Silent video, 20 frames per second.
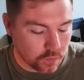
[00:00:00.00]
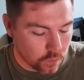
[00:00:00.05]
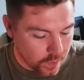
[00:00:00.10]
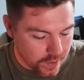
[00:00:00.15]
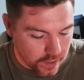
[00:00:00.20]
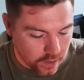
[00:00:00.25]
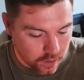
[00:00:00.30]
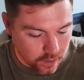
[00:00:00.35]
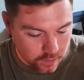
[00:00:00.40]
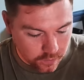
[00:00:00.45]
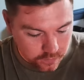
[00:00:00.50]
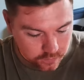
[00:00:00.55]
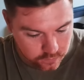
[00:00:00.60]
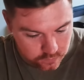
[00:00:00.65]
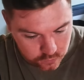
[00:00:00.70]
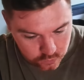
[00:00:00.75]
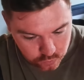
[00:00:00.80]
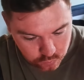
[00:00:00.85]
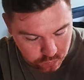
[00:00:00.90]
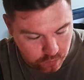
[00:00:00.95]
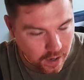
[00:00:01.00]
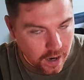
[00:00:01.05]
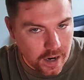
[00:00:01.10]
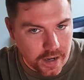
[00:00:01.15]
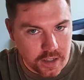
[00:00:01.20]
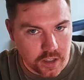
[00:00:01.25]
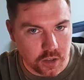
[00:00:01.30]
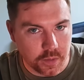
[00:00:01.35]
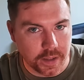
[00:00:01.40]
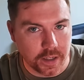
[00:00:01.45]
We are
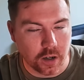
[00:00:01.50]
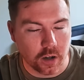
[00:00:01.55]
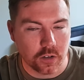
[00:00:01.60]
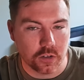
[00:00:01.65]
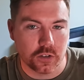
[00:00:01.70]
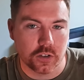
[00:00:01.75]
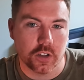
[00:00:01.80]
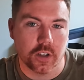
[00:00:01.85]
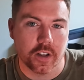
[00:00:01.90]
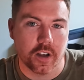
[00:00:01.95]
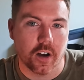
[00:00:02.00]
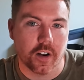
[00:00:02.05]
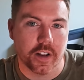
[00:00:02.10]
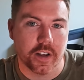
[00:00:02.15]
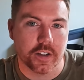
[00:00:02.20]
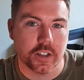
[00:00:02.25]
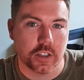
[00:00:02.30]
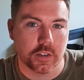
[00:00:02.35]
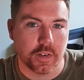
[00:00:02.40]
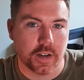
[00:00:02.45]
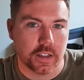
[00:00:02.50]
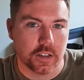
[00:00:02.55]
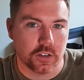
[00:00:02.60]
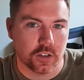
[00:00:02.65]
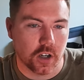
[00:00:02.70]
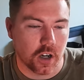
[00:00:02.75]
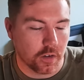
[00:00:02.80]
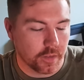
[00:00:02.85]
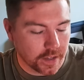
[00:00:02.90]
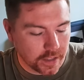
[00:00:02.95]
trying to be constantly on it as fans,
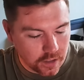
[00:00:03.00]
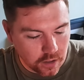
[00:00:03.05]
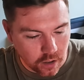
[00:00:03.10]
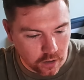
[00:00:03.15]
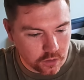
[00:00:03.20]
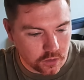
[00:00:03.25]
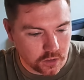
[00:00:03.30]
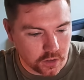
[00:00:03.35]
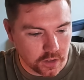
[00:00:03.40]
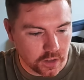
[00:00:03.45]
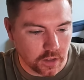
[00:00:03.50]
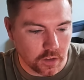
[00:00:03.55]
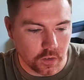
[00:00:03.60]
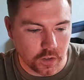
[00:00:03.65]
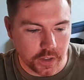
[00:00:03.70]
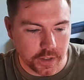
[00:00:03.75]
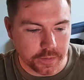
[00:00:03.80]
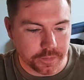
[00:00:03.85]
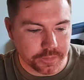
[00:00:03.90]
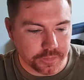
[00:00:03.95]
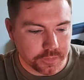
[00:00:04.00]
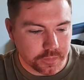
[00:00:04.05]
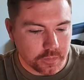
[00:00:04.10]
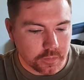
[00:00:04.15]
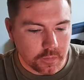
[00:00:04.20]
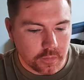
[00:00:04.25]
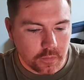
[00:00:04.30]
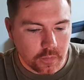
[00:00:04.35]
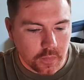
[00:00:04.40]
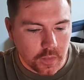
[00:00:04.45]
aren't we? Constantly looking.
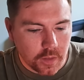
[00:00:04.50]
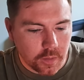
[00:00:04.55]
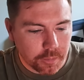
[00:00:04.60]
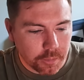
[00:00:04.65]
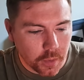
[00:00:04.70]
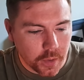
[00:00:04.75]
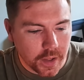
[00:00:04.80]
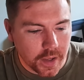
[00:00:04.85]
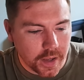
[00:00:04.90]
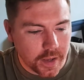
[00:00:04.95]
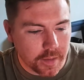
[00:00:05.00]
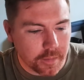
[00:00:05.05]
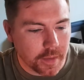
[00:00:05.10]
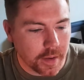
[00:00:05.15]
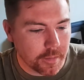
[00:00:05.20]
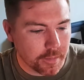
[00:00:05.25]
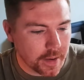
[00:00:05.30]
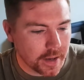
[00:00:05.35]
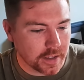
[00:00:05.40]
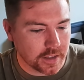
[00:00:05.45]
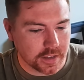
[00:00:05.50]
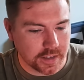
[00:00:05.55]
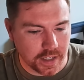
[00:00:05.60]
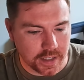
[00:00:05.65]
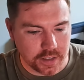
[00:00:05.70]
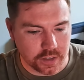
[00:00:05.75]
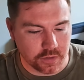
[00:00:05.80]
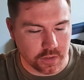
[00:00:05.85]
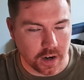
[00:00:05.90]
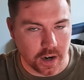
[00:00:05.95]
But it makes
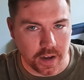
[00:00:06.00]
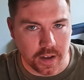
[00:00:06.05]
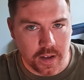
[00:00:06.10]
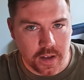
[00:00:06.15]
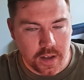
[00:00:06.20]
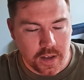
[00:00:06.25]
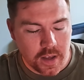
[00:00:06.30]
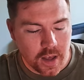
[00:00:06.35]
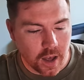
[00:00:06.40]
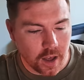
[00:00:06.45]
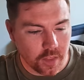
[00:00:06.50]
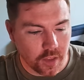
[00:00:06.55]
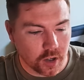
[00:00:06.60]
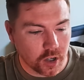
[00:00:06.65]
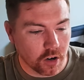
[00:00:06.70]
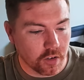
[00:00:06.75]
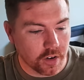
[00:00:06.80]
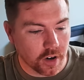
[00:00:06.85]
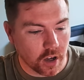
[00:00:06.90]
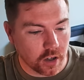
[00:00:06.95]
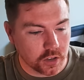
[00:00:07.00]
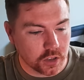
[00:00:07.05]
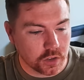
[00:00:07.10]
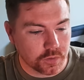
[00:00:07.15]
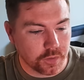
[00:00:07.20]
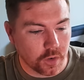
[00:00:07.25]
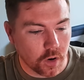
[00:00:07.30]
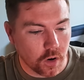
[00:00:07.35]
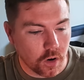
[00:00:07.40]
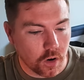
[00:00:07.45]
sense, right? The current odds
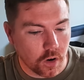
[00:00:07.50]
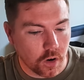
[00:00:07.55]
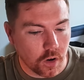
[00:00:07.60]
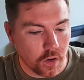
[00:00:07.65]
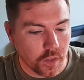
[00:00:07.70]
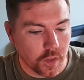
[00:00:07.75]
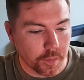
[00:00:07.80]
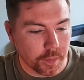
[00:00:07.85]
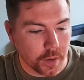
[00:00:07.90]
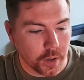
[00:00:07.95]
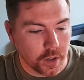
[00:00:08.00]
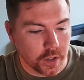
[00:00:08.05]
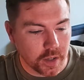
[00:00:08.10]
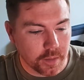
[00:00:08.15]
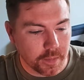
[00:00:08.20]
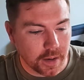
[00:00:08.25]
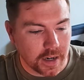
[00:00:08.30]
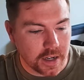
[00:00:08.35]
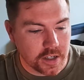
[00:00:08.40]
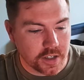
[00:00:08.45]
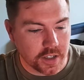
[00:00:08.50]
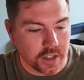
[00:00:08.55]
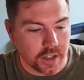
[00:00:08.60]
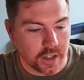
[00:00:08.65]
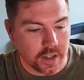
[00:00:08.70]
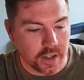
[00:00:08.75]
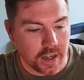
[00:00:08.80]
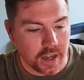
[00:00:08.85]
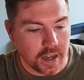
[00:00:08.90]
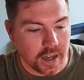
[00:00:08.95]
for the Burnley
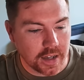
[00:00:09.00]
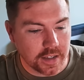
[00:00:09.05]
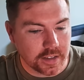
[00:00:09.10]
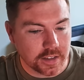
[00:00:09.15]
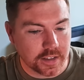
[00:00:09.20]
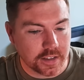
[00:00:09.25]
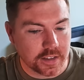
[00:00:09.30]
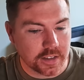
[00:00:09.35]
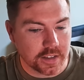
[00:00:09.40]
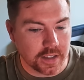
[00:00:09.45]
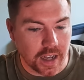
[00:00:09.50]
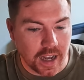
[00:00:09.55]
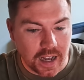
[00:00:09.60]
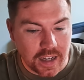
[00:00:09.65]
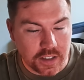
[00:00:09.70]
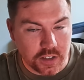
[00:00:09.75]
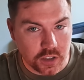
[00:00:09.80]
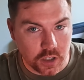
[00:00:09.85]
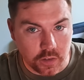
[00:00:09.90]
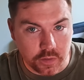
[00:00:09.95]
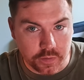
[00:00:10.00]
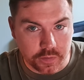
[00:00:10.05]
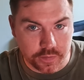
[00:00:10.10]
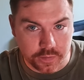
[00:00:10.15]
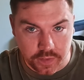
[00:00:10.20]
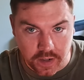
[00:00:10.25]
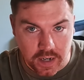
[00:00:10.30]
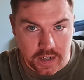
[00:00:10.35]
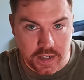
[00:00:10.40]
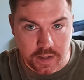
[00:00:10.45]
manager as of
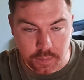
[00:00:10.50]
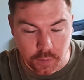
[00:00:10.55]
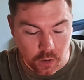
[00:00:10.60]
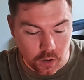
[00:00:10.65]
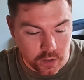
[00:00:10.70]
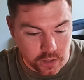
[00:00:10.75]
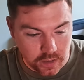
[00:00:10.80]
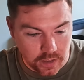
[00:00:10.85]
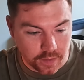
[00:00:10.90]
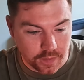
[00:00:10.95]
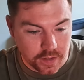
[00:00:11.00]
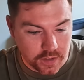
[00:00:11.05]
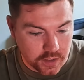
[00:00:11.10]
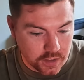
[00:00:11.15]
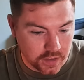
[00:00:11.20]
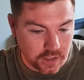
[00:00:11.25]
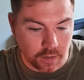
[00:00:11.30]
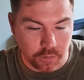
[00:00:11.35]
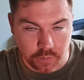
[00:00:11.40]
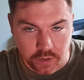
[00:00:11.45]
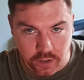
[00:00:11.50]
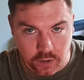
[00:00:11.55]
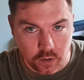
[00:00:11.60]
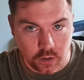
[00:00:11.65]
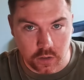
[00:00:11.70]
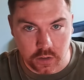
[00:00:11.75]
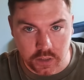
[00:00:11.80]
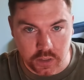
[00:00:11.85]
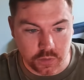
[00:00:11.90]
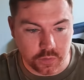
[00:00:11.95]
Friday morning, like this is, I'm
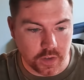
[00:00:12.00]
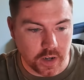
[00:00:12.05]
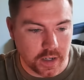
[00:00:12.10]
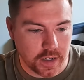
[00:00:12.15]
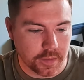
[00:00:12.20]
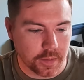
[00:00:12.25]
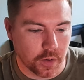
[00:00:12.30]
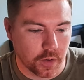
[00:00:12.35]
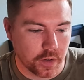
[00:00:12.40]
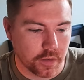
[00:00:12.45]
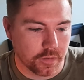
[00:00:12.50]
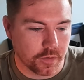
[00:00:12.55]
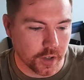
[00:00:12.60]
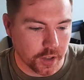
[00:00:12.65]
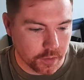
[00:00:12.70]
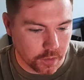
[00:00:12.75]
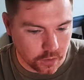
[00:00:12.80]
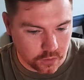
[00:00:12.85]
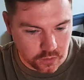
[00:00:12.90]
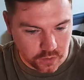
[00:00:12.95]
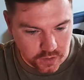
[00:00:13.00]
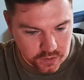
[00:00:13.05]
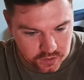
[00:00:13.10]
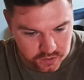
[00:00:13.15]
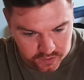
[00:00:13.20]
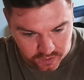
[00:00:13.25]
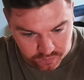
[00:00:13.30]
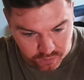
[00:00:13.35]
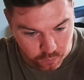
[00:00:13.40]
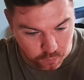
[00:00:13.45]
recording this Friday morning for you all, so this
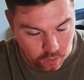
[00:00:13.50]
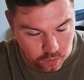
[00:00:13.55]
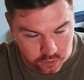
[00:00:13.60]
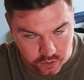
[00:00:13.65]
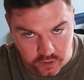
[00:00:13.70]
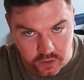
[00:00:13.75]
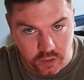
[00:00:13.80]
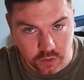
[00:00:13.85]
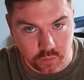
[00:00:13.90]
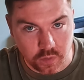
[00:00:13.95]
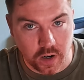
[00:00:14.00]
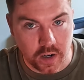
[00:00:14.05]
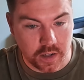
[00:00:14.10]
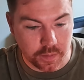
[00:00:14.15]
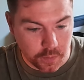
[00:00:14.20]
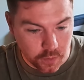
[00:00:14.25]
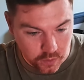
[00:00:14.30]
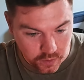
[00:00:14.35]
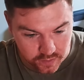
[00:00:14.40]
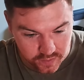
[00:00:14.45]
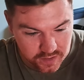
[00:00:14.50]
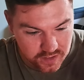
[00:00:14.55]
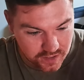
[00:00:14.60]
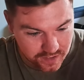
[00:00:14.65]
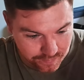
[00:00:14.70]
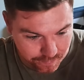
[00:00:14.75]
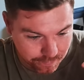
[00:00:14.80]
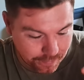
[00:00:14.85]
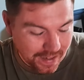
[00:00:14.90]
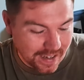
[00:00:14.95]
is, if you're watching this Friday morning, this
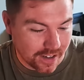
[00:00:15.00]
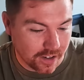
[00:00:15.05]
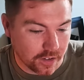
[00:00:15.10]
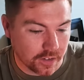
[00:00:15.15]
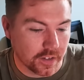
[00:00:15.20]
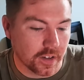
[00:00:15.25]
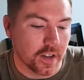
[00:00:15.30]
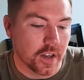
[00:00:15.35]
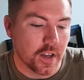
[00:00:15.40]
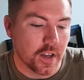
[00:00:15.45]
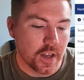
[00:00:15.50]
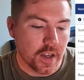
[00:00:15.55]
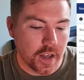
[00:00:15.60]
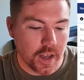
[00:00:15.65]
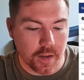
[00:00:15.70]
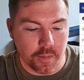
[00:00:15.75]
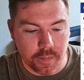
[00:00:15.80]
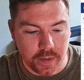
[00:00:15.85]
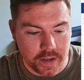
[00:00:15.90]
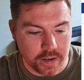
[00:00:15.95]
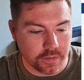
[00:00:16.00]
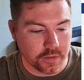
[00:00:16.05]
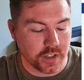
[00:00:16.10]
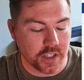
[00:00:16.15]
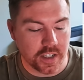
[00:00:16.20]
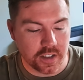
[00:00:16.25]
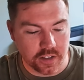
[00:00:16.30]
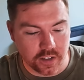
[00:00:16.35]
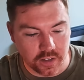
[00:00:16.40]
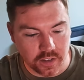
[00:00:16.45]
is bang on. It may have
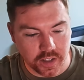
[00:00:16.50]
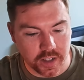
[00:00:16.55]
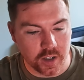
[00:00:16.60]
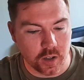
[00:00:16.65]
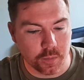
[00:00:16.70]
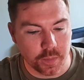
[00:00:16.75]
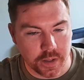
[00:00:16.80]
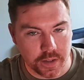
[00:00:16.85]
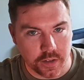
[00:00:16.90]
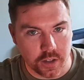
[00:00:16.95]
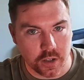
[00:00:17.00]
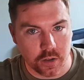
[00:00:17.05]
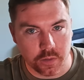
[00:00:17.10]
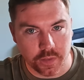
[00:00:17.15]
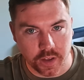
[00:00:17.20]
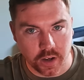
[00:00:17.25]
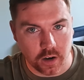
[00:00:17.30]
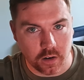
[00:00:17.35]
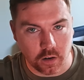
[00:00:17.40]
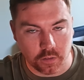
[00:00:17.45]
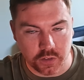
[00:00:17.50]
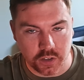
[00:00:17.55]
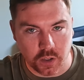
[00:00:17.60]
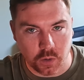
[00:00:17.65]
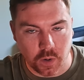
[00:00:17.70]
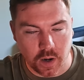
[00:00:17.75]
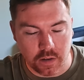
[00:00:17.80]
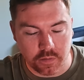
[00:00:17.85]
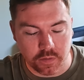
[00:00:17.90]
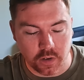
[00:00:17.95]
changed a little bit. They are obviously
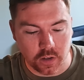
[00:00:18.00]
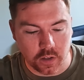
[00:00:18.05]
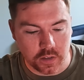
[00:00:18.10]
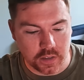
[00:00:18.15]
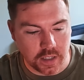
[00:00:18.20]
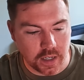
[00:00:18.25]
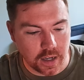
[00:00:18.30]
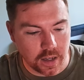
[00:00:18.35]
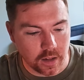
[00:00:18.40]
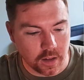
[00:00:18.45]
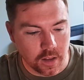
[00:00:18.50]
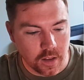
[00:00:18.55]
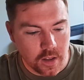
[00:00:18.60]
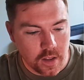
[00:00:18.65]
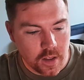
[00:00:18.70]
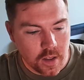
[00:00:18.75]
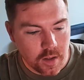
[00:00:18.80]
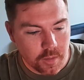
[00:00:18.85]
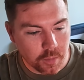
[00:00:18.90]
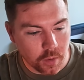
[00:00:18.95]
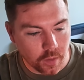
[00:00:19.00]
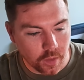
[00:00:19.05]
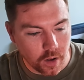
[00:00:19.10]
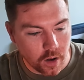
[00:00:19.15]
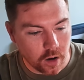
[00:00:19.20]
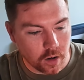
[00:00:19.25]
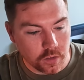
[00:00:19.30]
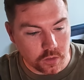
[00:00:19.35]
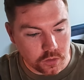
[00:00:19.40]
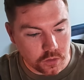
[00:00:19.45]
quite volatile, but the
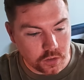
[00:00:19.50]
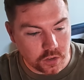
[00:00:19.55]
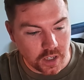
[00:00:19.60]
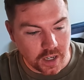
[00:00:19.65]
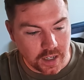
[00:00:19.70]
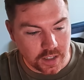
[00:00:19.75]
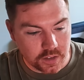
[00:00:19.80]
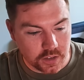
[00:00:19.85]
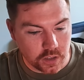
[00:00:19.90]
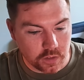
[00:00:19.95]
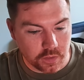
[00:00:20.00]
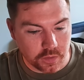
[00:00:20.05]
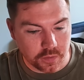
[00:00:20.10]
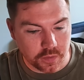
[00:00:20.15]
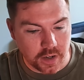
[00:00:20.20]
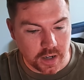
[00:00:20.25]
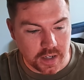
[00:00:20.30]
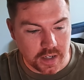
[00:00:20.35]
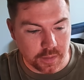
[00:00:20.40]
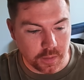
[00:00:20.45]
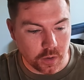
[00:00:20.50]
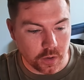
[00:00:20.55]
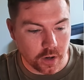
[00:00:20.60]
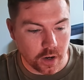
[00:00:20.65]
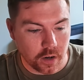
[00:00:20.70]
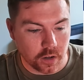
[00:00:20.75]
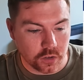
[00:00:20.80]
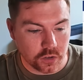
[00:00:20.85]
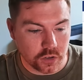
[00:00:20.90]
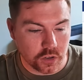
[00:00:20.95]
odds as of Friday
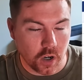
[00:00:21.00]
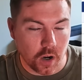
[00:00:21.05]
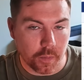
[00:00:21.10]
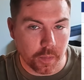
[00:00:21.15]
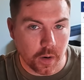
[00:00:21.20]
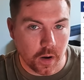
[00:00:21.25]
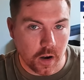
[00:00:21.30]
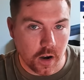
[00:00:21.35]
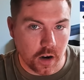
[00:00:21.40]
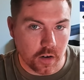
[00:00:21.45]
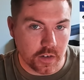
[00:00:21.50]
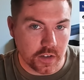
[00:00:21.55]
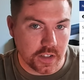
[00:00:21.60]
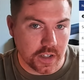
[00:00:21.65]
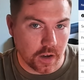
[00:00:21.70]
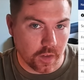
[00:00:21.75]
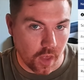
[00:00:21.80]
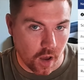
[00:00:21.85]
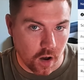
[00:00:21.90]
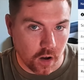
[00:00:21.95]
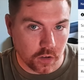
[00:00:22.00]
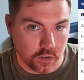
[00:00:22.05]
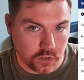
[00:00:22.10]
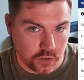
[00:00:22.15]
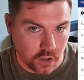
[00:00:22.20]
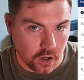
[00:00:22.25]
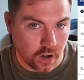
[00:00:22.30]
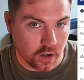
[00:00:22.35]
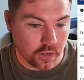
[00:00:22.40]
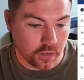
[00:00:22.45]
morning are Scott Parker is now the
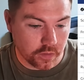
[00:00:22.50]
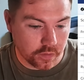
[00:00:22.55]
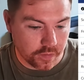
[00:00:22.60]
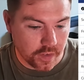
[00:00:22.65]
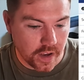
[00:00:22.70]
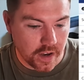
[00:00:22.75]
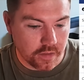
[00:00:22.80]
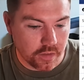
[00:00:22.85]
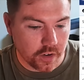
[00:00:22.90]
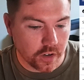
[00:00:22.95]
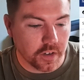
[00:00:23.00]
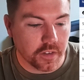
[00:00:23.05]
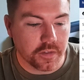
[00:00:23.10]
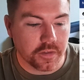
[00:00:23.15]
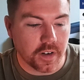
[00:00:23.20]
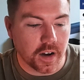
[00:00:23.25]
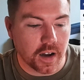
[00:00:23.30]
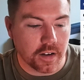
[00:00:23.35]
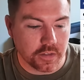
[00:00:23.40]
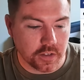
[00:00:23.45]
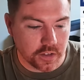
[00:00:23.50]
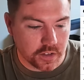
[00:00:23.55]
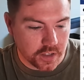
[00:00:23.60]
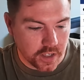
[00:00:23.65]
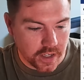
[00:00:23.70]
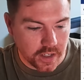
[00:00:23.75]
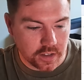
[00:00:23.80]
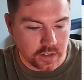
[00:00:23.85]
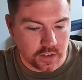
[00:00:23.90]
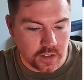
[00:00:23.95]
odds-on favourite at 5 to
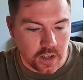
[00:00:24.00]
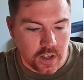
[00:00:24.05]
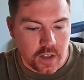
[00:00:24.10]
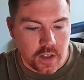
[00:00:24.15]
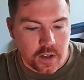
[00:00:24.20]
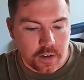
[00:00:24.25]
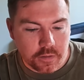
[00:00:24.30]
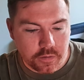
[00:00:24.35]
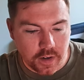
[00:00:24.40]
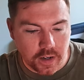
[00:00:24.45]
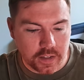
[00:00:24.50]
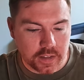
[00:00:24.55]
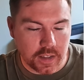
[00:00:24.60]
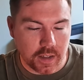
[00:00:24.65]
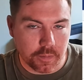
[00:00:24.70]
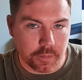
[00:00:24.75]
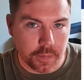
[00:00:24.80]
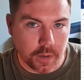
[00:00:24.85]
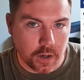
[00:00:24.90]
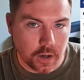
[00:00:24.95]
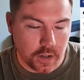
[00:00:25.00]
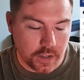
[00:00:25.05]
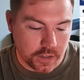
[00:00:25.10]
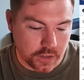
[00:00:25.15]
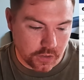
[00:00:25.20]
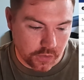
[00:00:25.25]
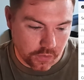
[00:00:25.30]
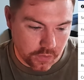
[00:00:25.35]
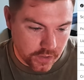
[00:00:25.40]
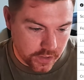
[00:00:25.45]
6. Frank Lampard
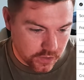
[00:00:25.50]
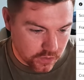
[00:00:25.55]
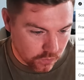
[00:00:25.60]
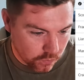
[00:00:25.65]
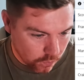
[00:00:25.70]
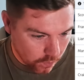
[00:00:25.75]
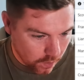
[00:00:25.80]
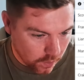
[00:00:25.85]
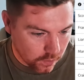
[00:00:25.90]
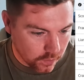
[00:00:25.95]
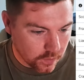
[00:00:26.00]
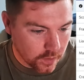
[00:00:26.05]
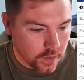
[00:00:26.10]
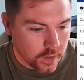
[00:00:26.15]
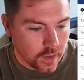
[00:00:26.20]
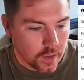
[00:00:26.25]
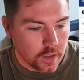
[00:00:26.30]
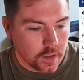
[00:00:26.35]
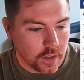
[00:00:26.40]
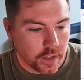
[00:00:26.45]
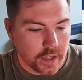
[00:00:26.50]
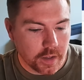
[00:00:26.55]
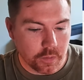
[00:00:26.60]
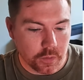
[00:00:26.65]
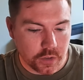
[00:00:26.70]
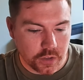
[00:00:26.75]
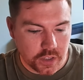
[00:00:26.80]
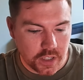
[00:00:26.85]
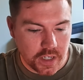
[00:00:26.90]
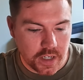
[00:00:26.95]
is 3 to 1. Liam
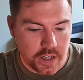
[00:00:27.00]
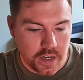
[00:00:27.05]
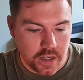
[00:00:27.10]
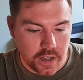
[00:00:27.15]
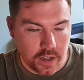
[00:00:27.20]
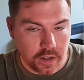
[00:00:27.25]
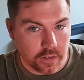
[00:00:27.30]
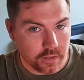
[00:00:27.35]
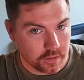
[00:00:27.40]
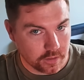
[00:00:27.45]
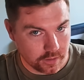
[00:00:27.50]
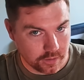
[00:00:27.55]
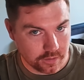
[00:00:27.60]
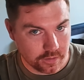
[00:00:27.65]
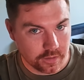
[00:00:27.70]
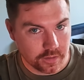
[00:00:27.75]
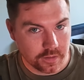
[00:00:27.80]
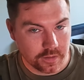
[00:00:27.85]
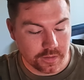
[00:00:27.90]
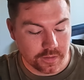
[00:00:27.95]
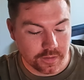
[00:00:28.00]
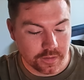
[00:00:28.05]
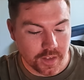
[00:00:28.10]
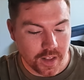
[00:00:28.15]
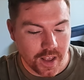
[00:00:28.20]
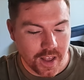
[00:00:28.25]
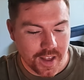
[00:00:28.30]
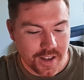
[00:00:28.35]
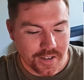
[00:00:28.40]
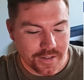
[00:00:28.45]
Rosenior,
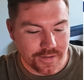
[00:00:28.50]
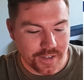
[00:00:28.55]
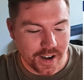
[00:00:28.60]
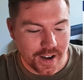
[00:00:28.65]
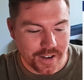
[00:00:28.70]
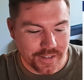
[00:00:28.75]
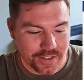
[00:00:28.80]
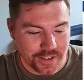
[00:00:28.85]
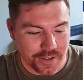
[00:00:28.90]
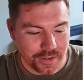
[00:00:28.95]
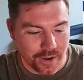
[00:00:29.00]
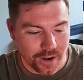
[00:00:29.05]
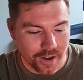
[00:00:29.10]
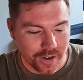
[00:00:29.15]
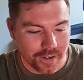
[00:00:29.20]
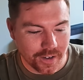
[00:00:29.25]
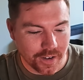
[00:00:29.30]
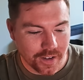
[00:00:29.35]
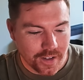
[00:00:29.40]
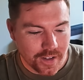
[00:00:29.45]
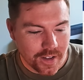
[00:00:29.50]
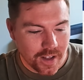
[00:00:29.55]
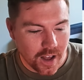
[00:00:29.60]
5 to 1.